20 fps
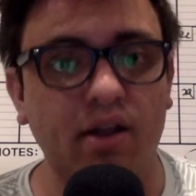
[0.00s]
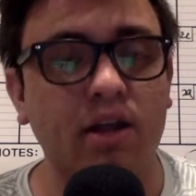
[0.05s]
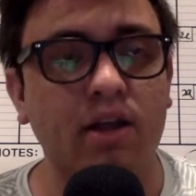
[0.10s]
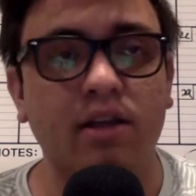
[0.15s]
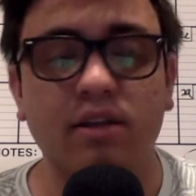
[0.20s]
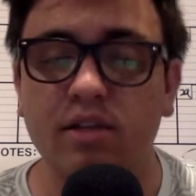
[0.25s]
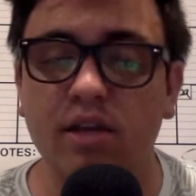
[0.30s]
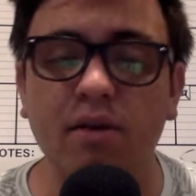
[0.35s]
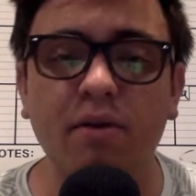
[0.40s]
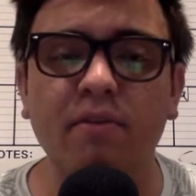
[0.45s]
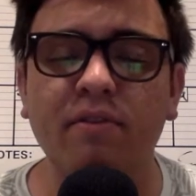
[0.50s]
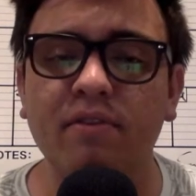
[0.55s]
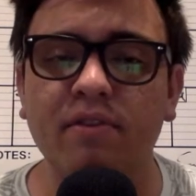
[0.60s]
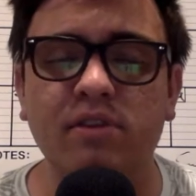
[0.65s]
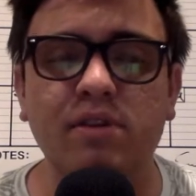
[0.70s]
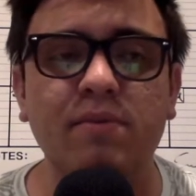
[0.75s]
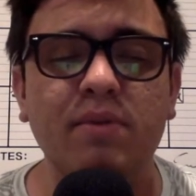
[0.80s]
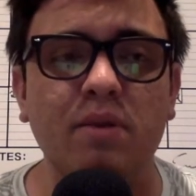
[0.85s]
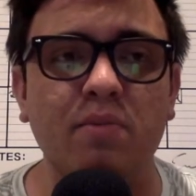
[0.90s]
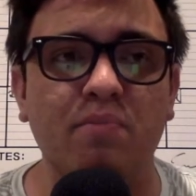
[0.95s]
Some of
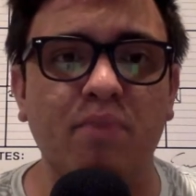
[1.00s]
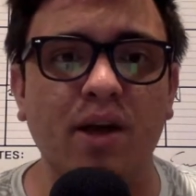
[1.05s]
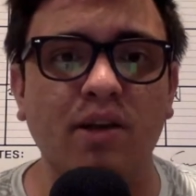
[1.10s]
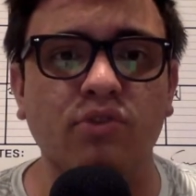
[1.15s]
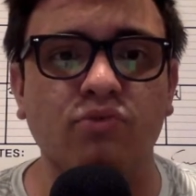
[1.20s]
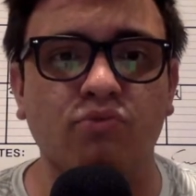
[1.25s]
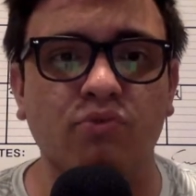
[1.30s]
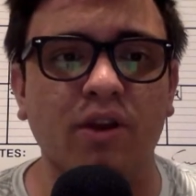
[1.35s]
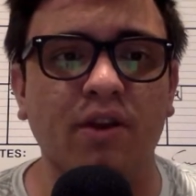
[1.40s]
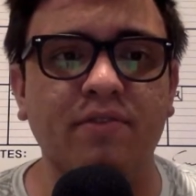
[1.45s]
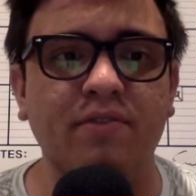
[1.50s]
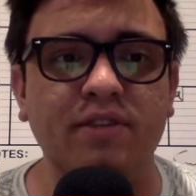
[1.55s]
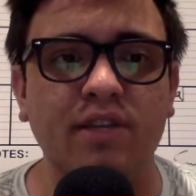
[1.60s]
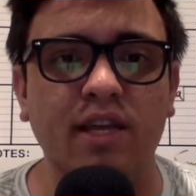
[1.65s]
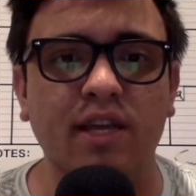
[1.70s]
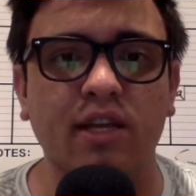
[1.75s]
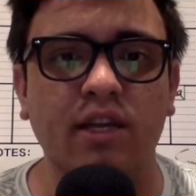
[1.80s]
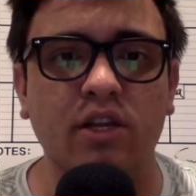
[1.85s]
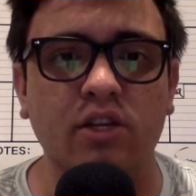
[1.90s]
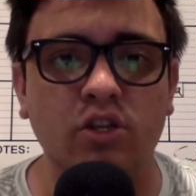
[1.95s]
some of the best riffs
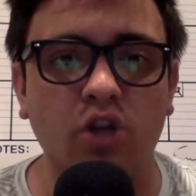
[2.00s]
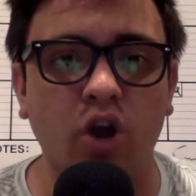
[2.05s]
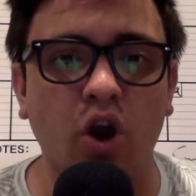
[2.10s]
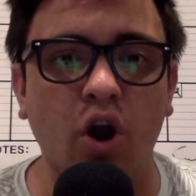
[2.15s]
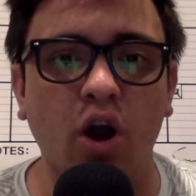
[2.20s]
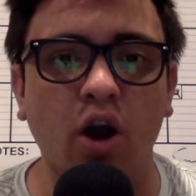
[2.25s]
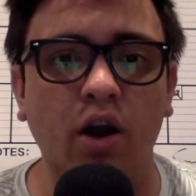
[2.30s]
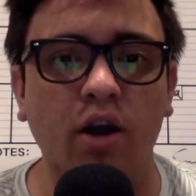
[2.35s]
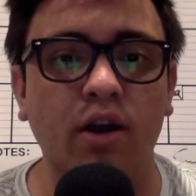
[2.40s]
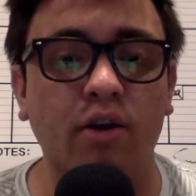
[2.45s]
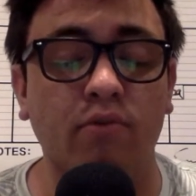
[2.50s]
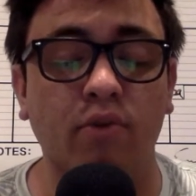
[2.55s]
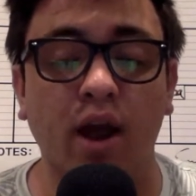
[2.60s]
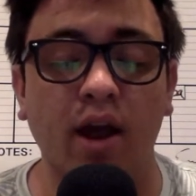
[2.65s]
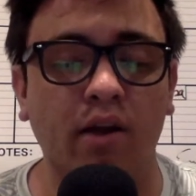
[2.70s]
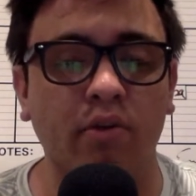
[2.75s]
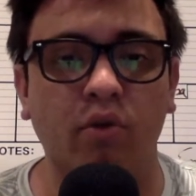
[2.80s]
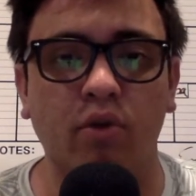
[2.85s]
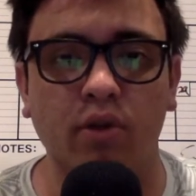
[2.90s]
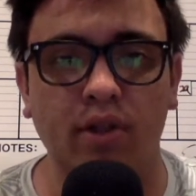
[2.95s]
in guitar and rock
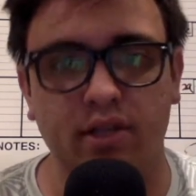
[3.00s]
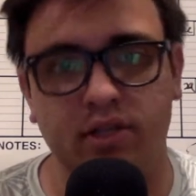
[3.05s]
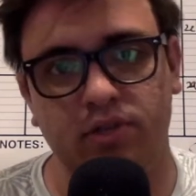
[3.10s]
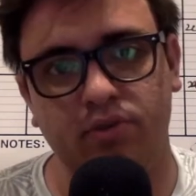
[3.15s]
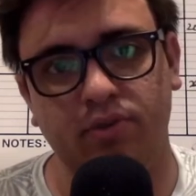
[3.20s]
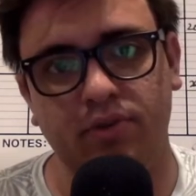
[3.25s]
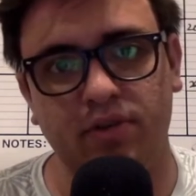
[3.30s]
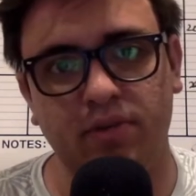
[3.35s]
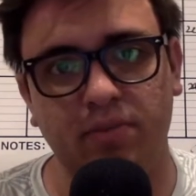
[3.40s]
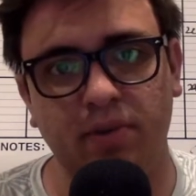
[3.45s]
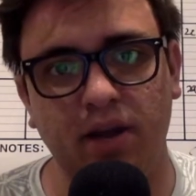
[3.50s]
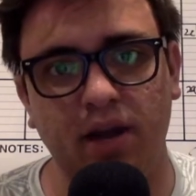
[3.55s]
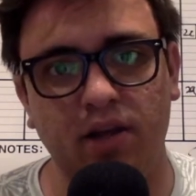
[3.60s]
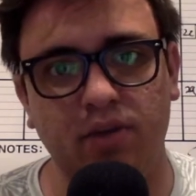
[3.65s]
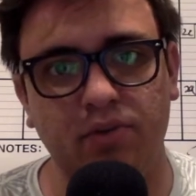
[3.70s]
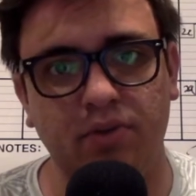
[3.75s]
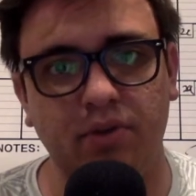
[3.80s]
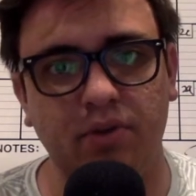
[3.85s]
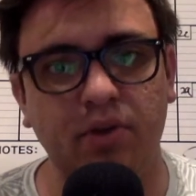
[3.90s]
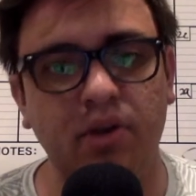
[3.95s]
and roll history, to be honest
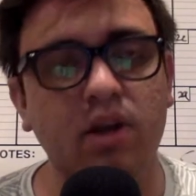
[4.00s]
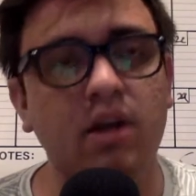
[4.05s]
with you.